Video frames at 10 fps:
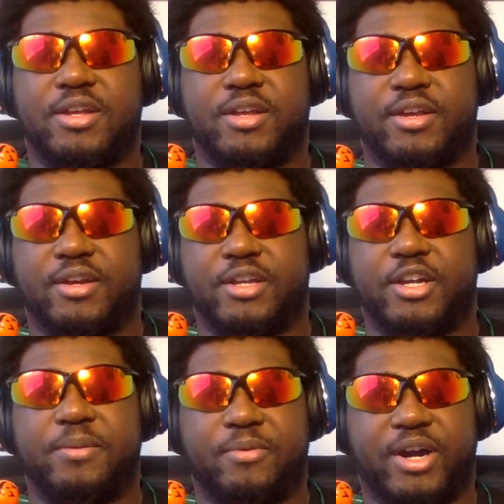and
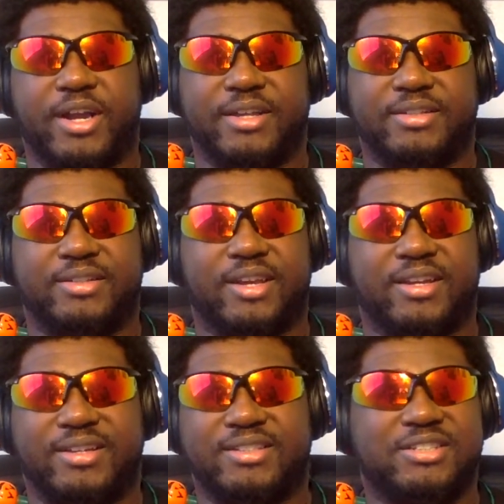Enterprise.
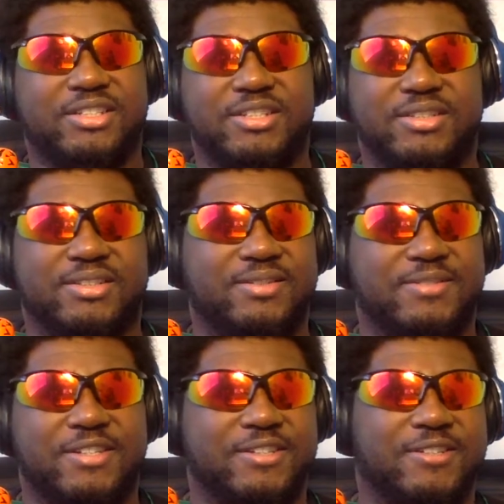Like, she's
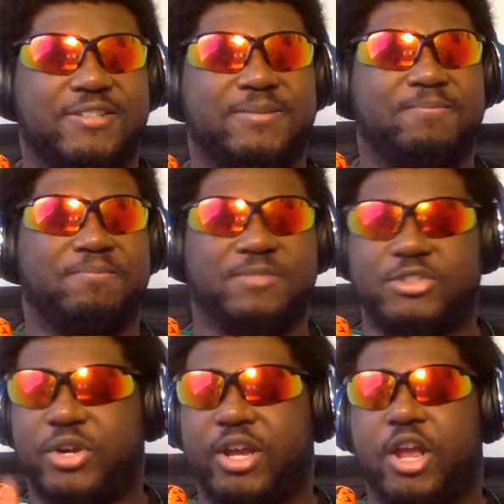just
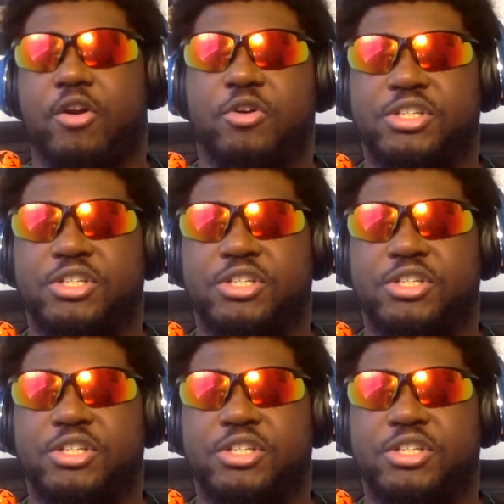straight arrow.